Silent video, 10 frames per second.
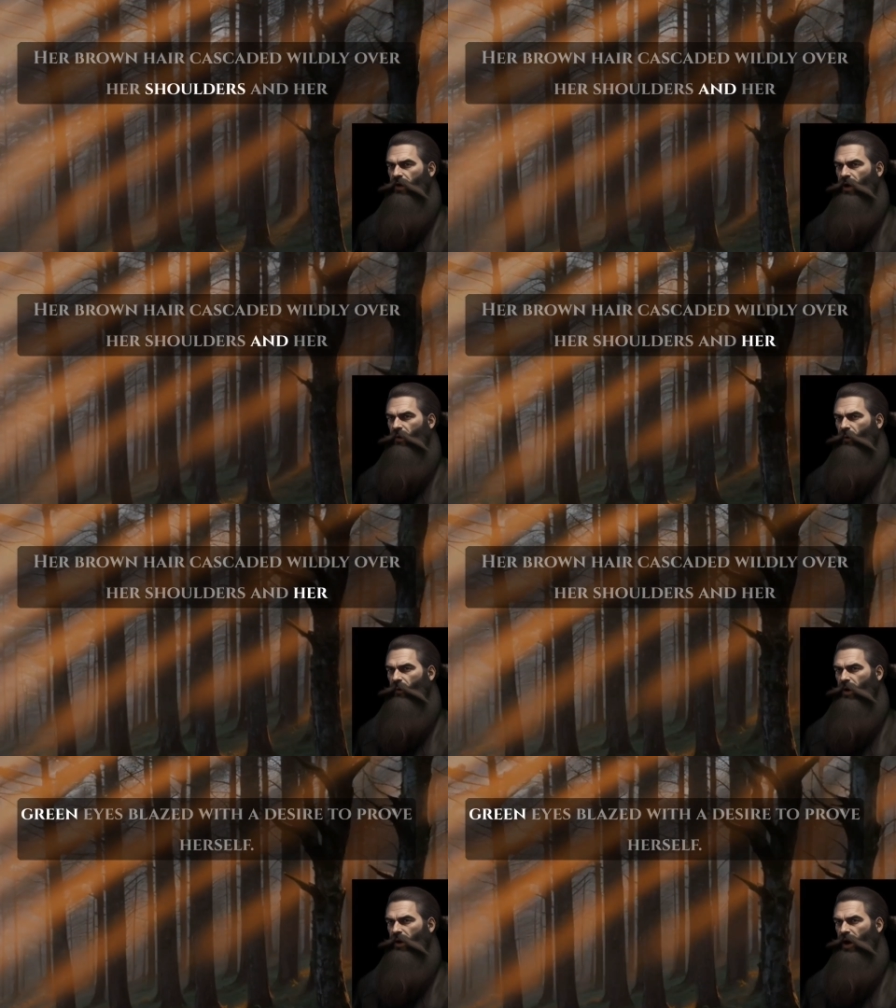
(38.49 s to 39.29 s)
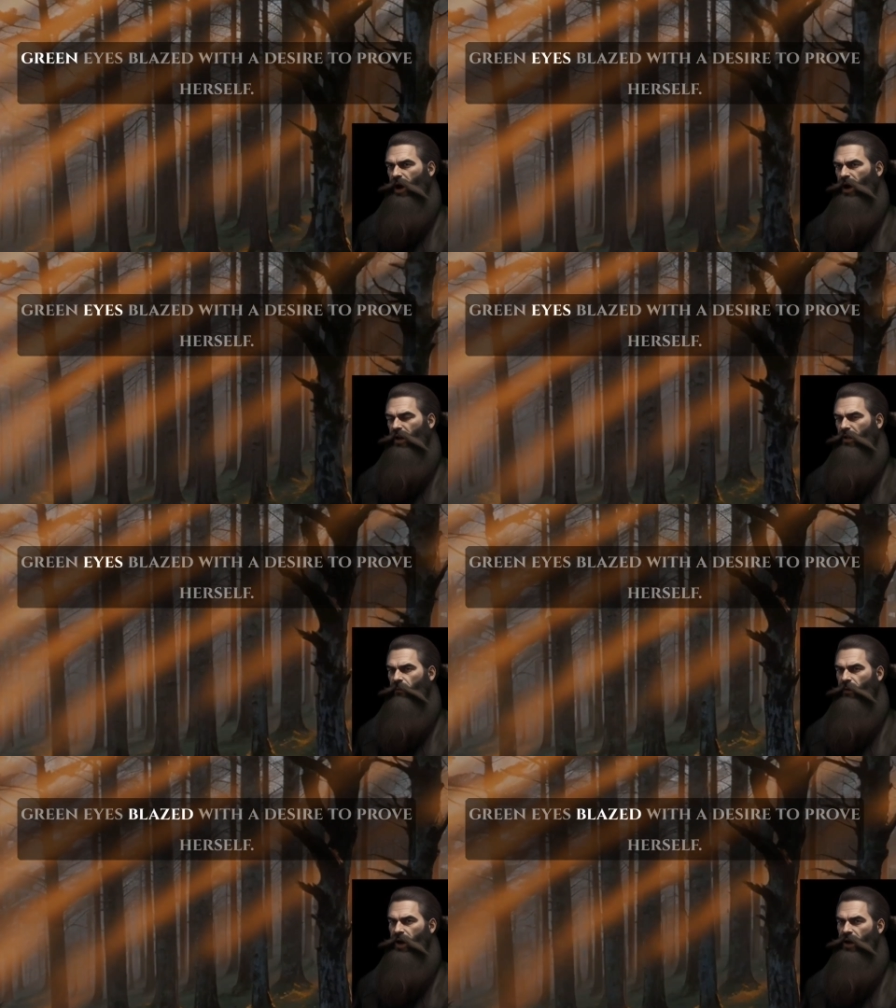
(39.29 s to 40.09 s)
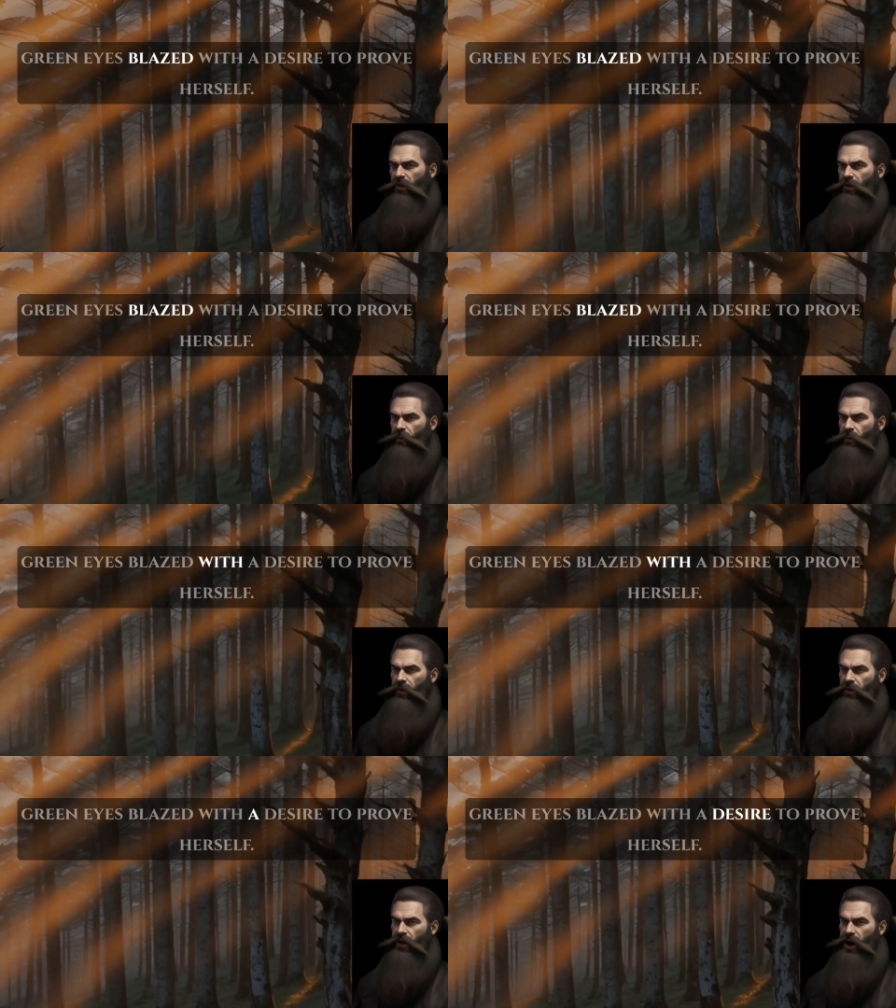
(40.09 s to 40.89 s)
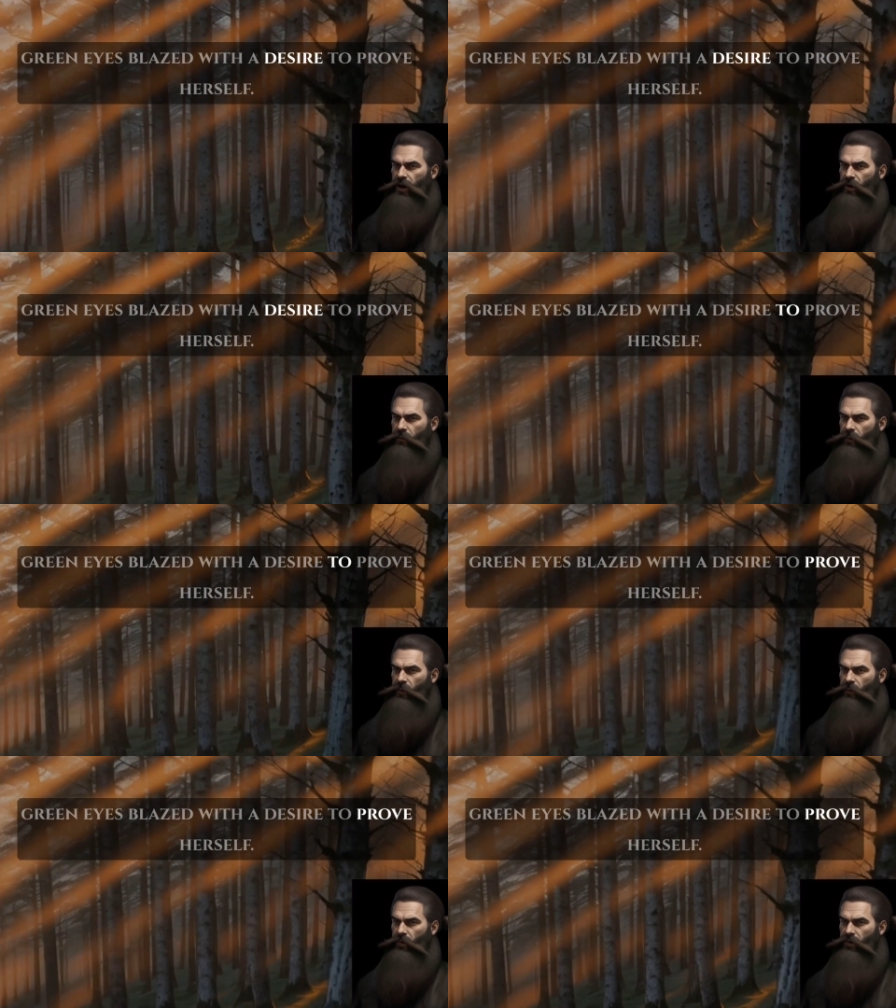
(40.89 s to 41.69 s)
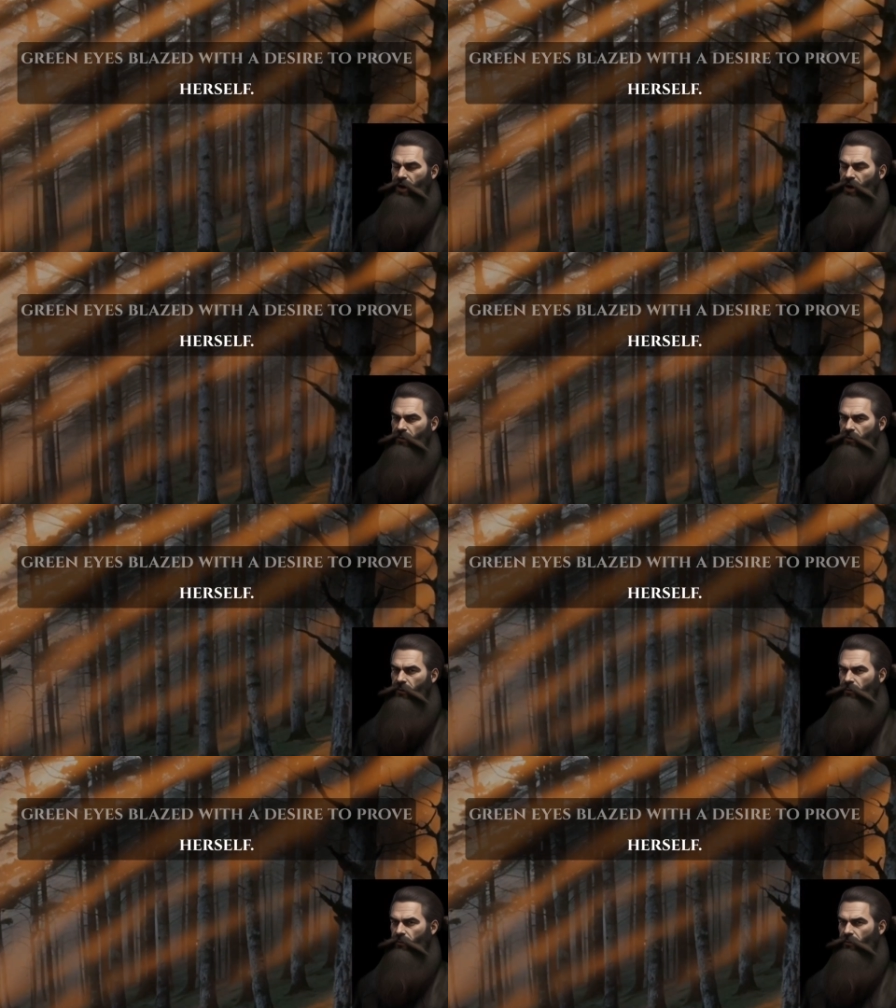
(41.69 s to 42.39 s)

and her green eyes blazed with a desire to prove herself.